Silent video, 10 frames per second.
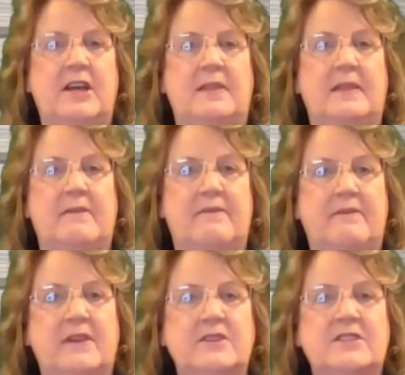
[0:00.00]
the
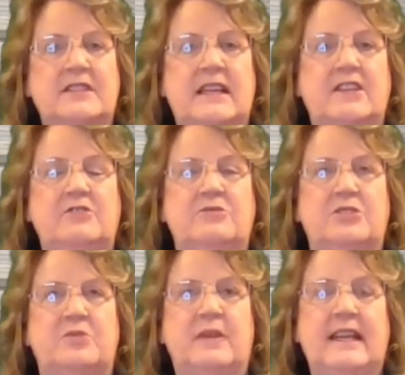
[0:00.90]
first thing you
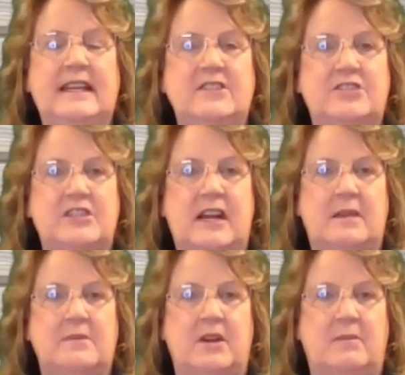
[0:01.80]
do each
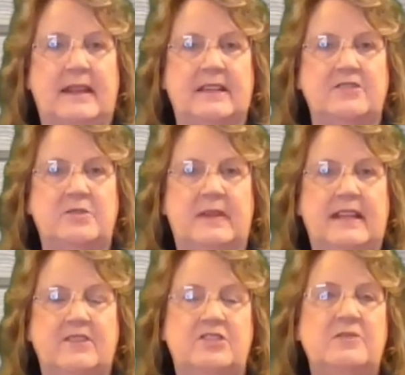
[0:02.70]
time y'all begin to
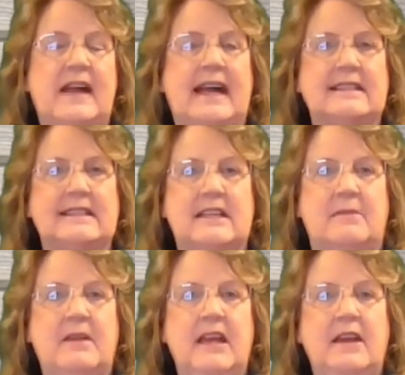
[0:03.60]
read is you ask them,